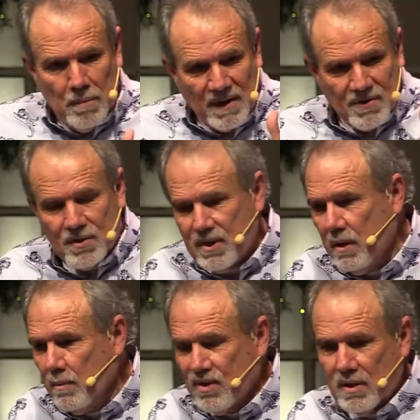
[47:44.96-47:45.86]
Pastor
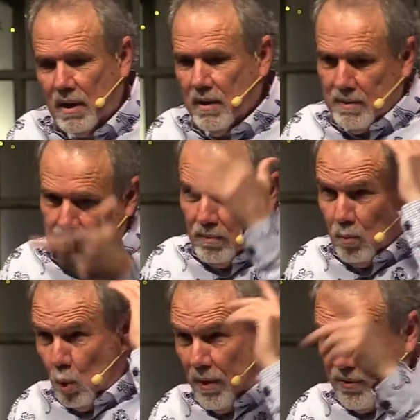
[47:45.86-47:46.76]
Tim has, has
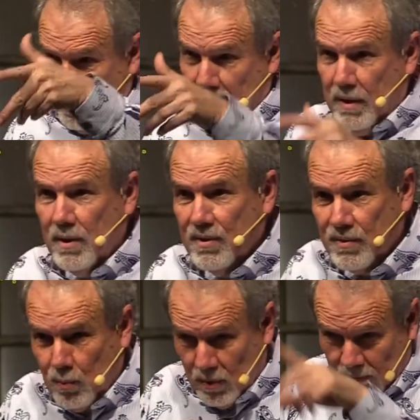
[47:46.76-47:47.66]
well, three
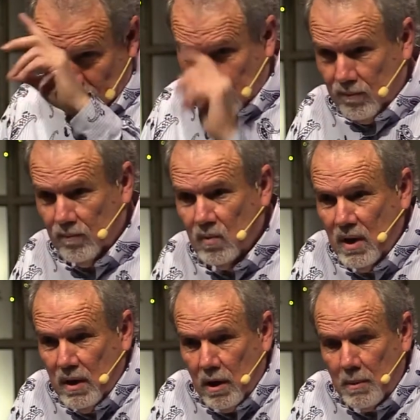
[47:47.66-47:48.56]
years. We
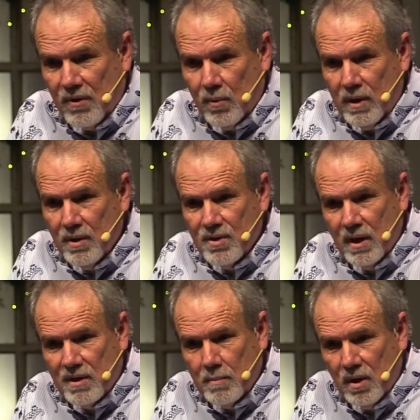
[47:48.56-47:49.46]
it'll be three years
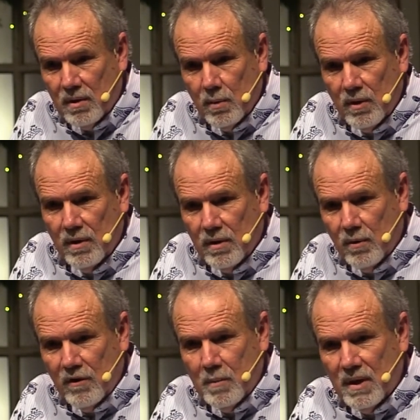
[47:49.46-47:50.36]
next month that we that
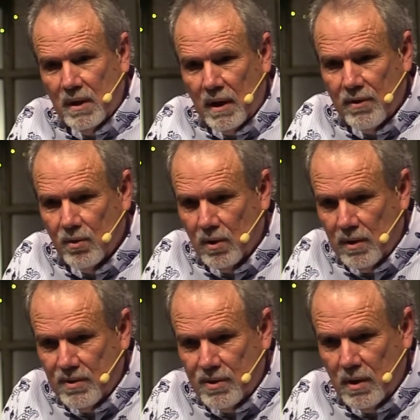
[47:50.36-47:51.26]
we've been together, and I
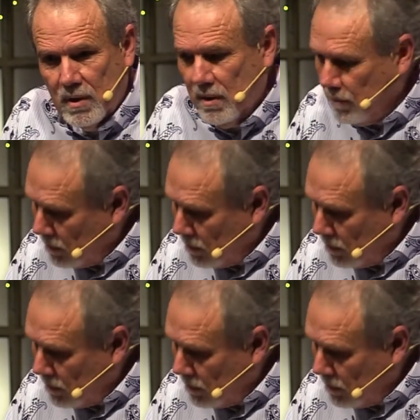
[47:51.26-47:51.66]
just tell him,